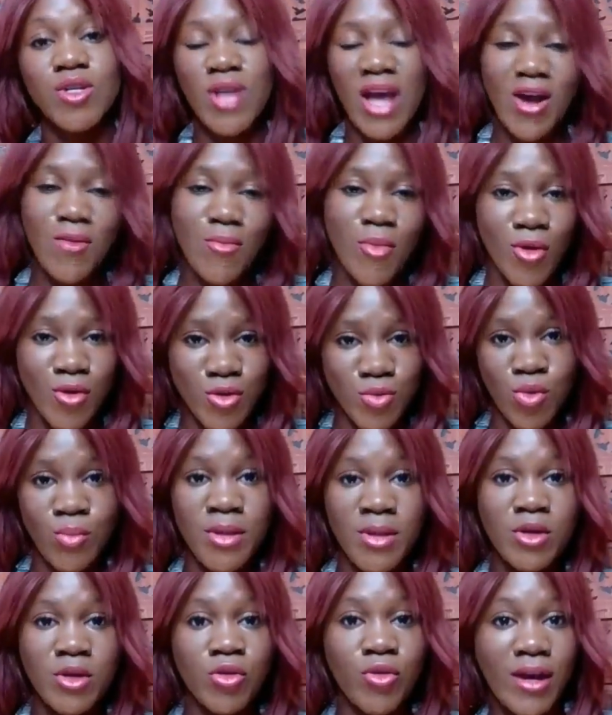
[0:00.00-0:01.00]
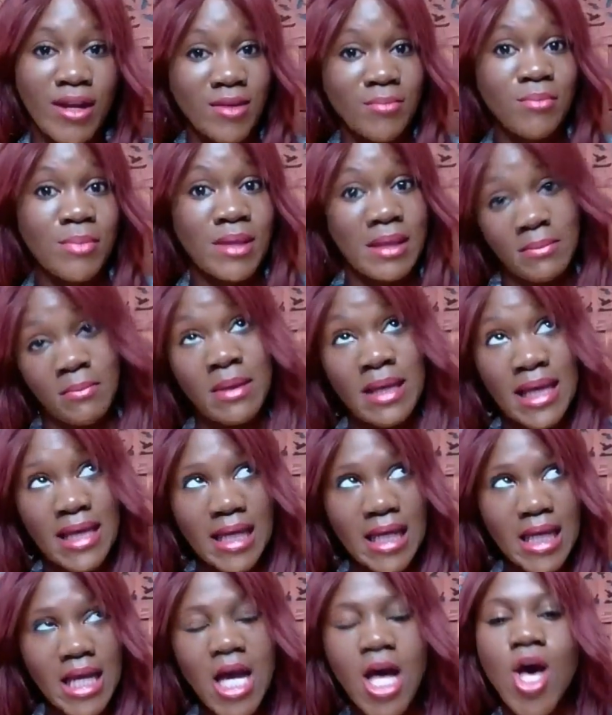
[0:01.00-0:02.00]
whereas Harry Potter is more middle grade at the
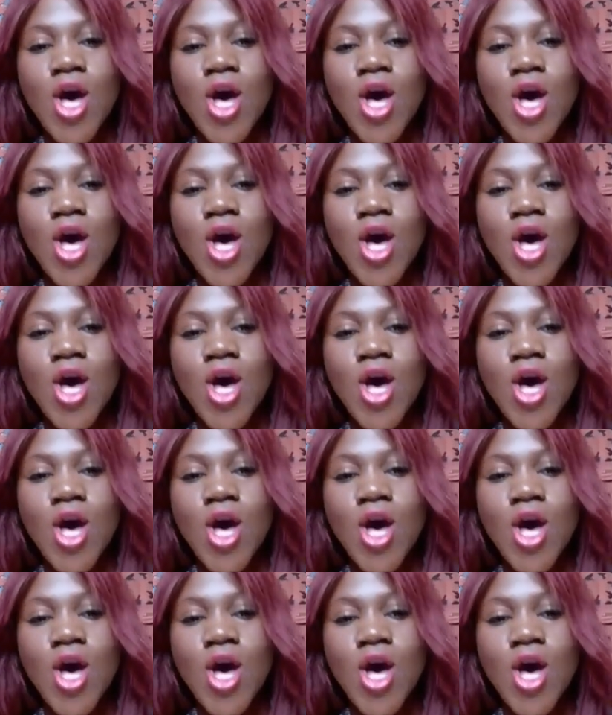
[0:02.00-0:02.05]
beginning.